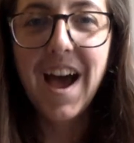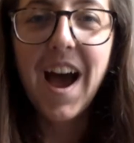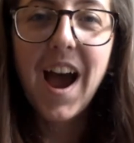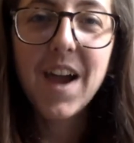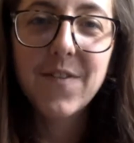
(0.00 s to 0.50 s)

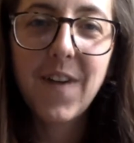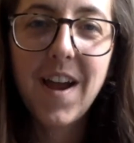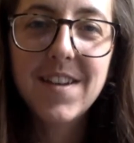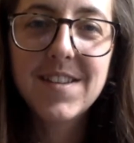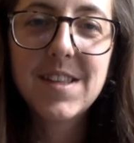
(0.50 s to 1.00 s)
Hi
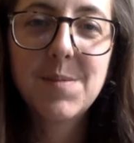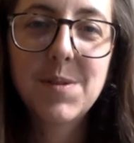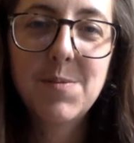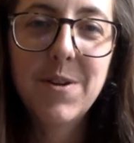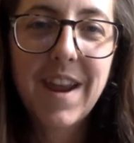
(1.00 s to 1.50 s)
friends, it's
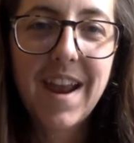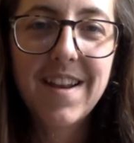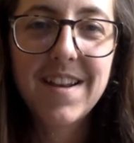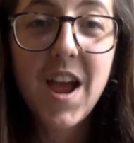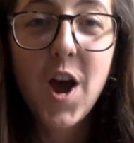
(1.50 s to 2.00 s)
Miss
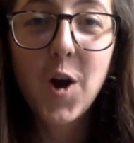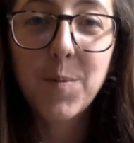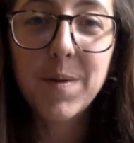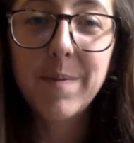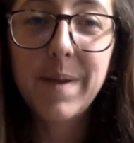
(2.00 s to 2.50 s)
Buchanan. I hope
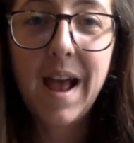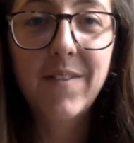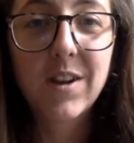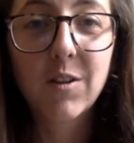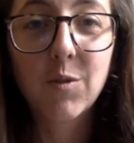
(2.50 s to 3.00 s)
you've been
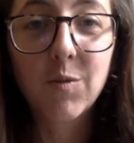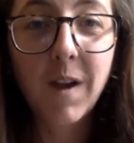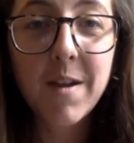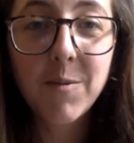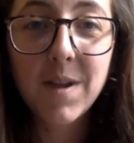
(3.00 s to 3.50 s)
having a
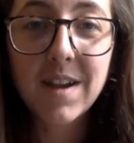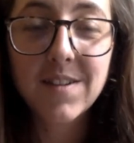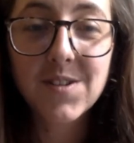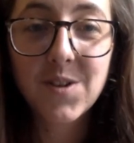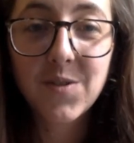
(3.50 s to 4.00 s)
great week
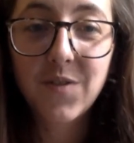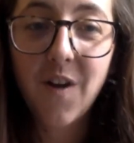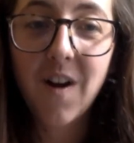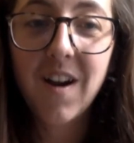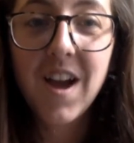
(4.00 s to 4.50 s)
so
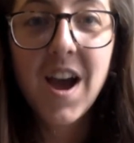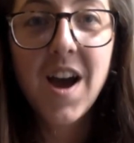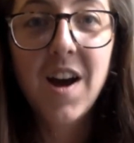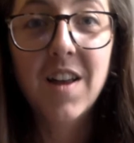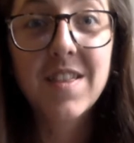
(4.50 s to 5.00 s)
far.
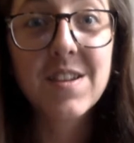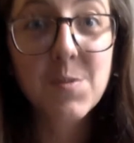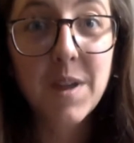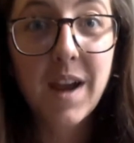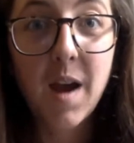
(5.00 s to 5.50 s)
This
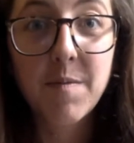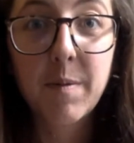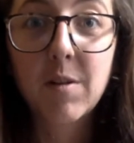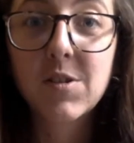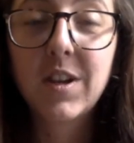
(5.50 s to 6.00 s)
week I've
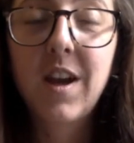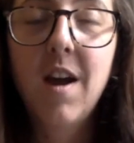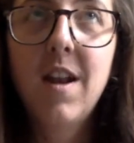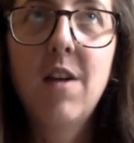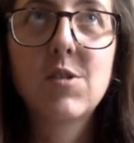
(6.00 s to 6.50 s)
personally
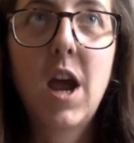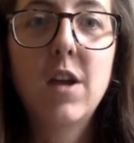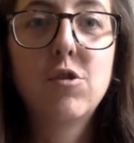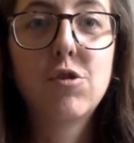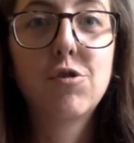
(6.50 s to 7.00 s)
gotten
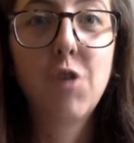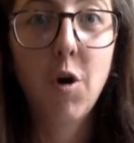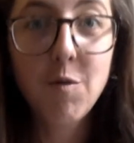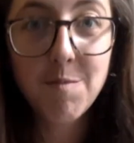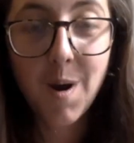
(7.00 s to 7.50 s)
outside
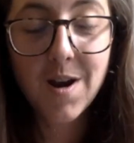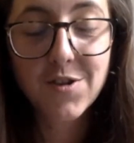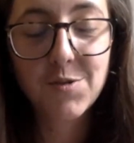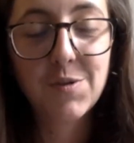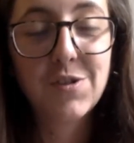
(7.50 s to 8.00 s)
so
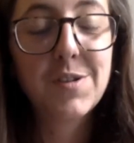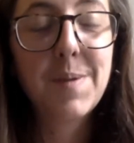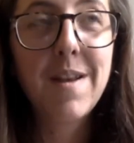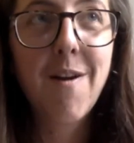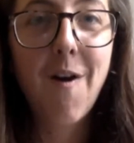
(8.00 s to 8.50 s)
much, which has
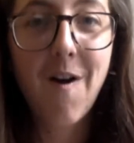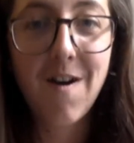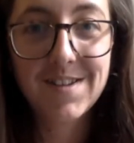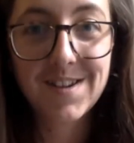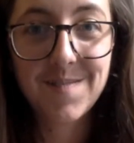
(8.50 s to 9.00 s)
been
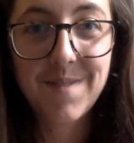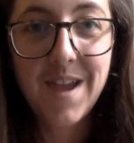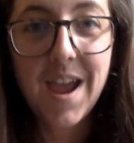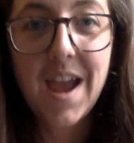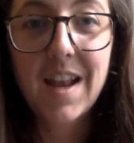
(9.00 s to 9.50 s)
awesome,
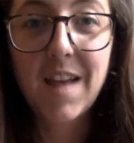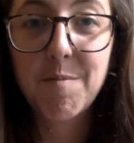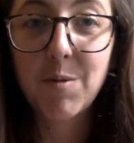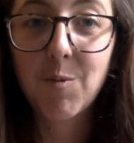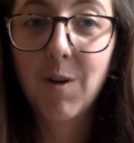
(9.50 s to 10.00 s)
and I've
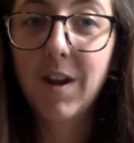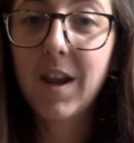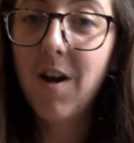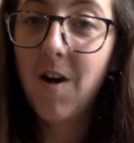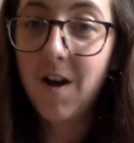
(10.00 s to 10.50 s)
been working
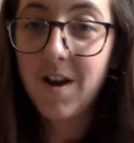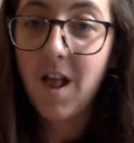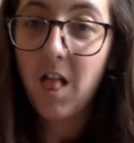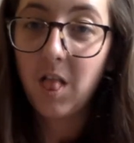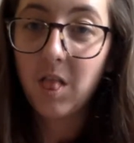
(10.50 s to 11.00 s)

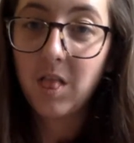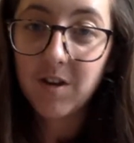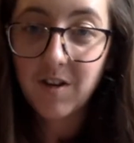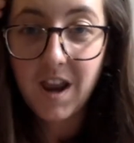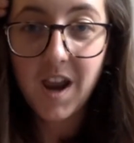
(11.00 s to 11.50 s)
on
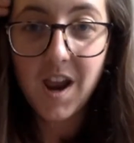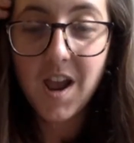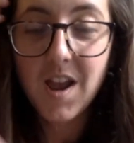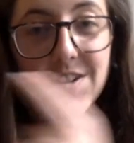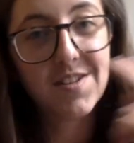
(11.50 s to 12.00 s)
learning
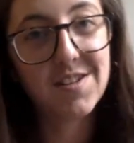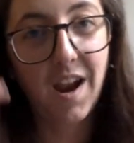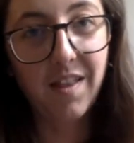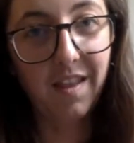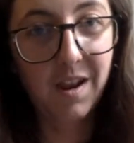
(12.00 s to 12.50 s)

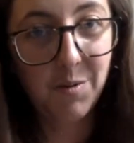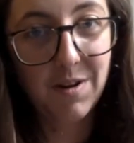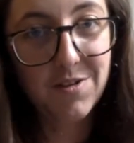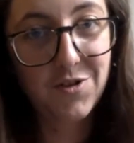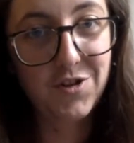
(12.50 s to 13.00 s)
sign
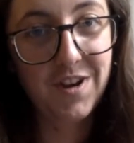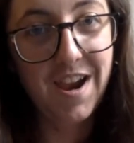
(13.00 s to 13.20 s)
language.